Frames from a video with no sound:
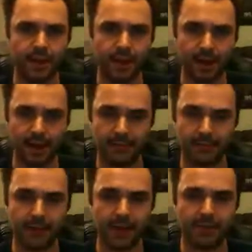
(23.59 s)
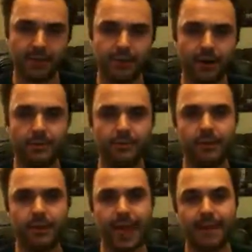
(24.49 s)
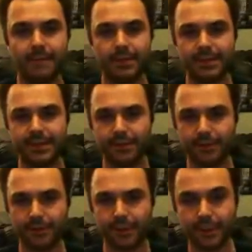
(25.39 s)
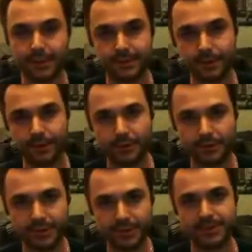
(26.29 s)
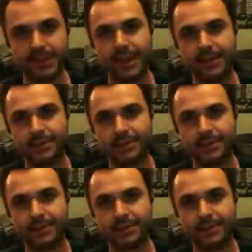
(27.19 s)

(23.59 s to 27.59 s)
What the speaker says: Devall from Canberra to send through his Imperial Fist Gladius.